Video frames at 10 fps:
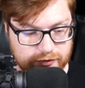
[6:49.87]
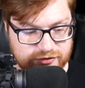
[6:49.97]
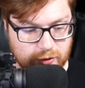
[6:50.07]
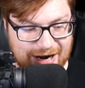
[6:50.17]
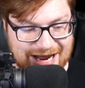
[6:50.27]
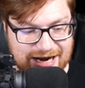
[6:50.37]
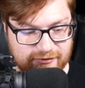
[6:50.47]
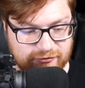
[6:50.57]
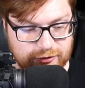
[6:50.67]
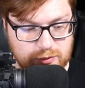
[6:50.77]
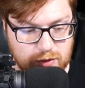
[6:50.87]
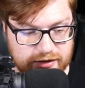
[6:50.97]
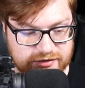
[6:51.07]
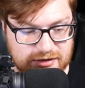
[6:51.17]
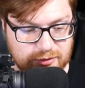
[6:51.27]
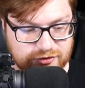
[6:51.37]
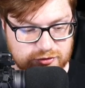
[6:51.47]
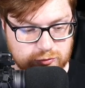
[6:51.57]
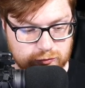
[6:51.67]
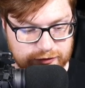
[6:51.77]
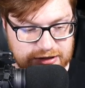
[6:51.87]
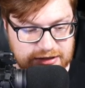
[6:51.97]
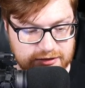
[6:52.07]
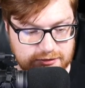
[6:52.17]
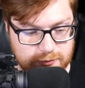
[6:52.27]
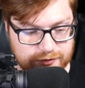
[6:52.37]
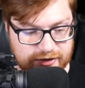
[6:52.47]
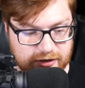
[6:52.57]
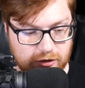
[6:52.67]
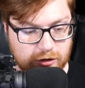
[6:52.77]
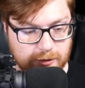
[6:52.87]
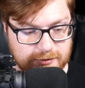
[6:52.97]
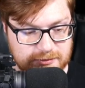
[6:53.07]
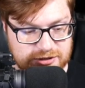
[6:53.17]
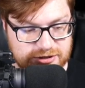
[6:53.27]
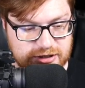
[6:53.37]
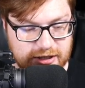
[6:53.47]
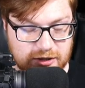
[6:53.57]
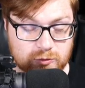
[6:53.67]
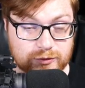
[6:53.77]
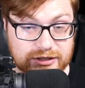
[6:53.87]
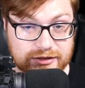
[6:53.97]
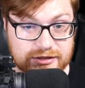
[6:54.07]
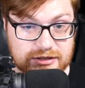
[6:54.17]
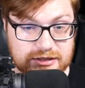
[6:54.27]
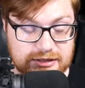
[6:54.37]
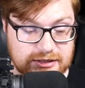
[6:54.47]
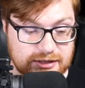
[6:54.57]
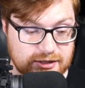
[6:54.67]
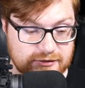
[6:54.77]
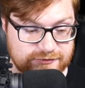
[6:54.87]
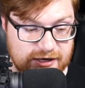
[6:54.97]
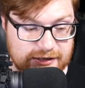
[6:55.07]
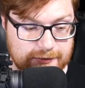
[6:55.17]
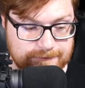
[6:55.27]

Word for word: So everyone is able to read, with that R permission, read the uh, file.